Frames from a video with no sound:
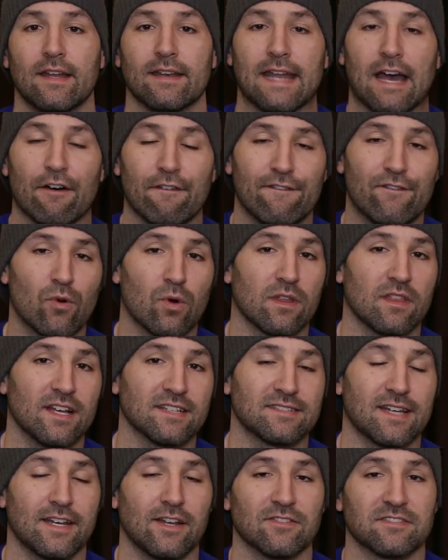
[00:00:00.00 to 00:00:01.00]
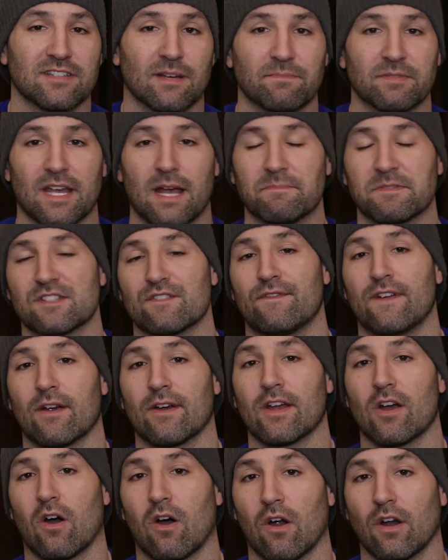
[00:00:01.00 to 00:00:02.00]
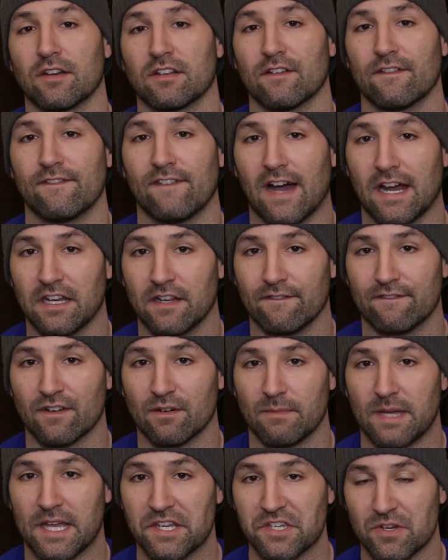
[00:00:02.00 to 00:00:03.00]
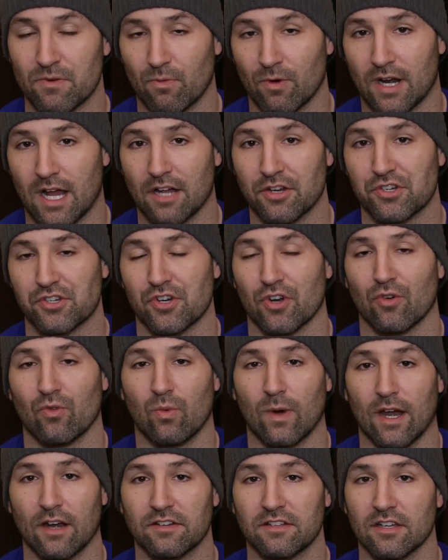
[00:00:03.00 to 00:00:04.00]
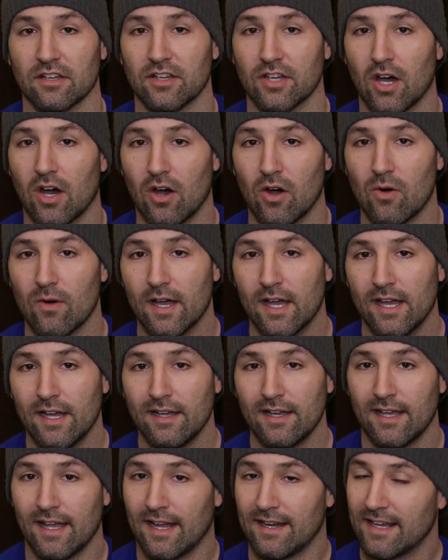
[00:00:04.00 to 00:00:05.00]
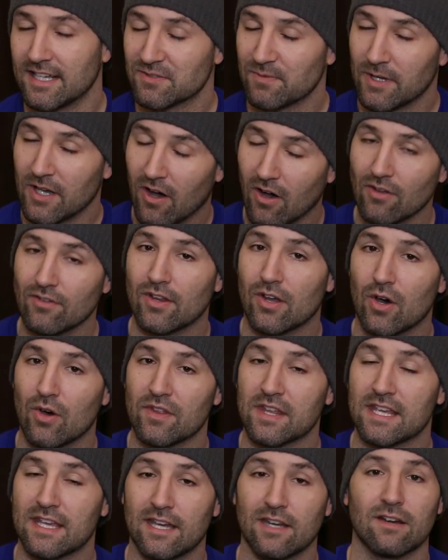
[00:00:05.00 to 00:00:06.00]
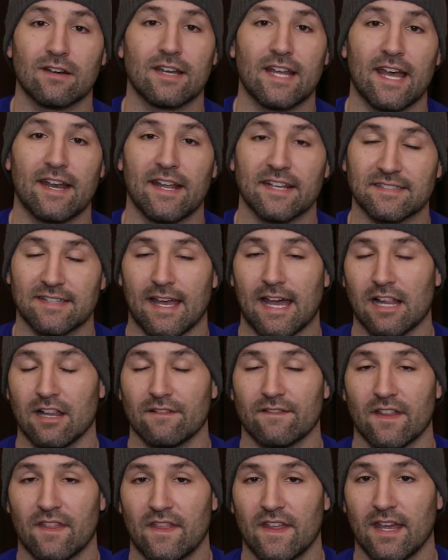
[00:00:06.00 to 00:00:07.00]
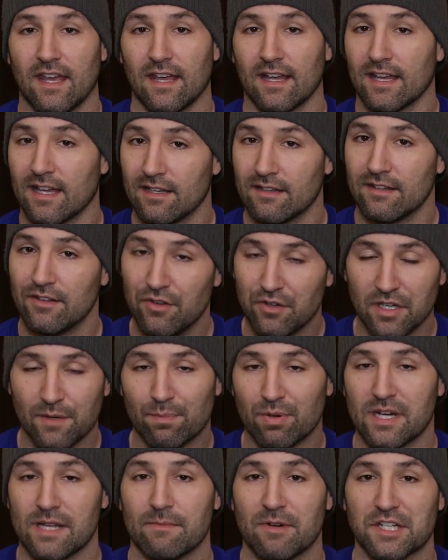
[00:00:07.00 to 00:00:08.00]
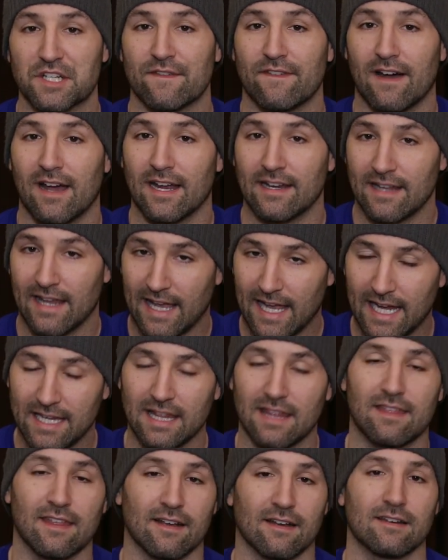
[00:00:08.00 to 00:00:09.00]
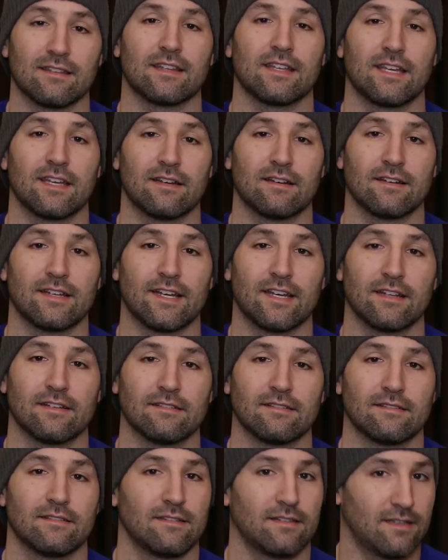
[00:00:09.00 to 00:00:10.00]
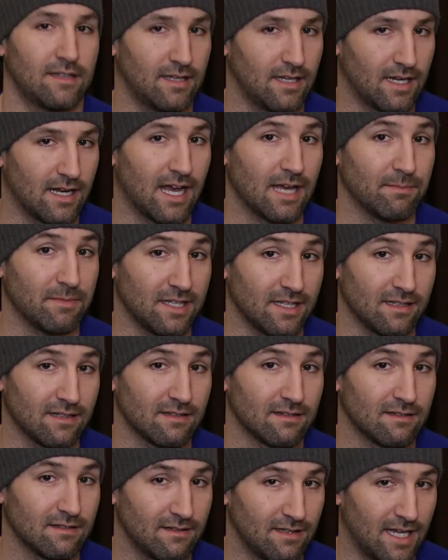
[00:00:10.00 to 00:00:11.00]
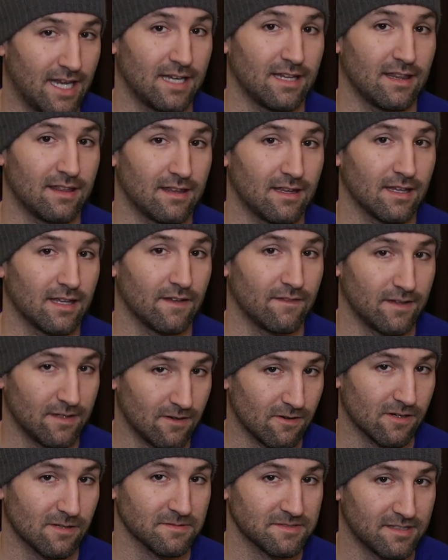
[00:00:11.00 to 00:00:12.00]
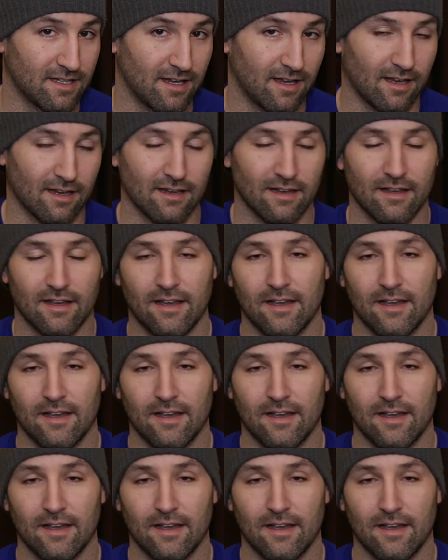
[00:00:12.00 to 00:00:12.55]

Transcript: Now, for this, I know sometimes it's very hard to find information. We're not sure where to go. And as we all know, the internet is a hell of a thing, and you can pretty much find anything on the internet. And I mean anything, if you know what I'm saying.